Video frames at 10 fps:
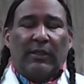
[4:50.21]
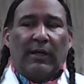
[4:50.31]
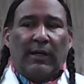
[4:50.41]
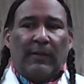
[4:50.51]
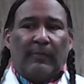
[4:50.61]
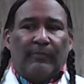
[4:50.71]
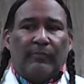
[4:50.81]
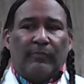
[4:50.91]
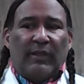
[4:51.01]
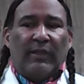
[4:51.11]

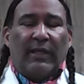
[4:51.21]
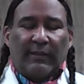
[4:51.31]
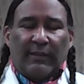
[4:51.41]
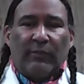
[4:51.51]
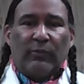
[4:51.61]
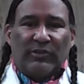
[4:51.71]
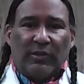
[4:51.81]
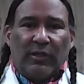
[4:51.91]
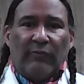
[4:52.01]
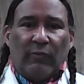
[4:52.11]
But again, I think we
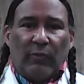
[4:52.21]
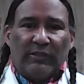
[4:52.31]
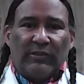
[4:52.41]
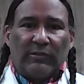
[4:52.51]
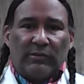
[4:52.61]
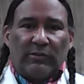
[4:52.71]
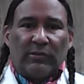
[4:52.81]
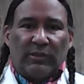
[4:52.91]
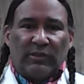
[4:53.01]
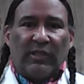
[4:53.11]
still have a ways
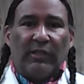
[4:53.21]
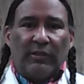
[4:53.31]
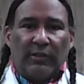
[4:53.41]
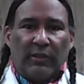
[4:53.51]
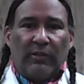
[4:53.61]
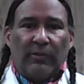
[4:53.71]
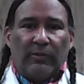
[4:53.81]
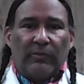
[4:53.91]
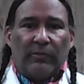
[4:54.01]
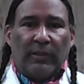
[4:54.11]
to continue to
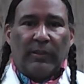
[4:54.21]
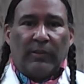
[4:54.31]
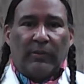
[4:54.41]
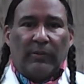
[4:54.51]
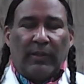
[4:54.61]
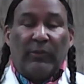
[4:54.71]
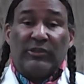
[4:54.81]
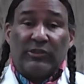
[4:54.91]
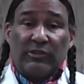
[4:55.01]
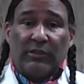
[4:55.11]
go, and
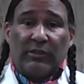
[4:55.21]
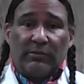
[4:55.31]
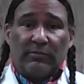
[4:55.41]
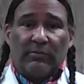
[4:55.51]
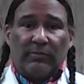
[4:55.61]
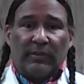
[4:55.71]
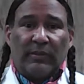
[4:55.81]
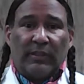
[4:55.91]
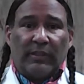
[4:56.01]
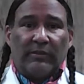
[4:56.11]
which is good
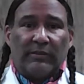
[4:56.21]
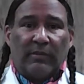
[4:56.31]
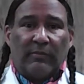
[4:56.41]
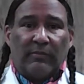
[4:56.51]
because, I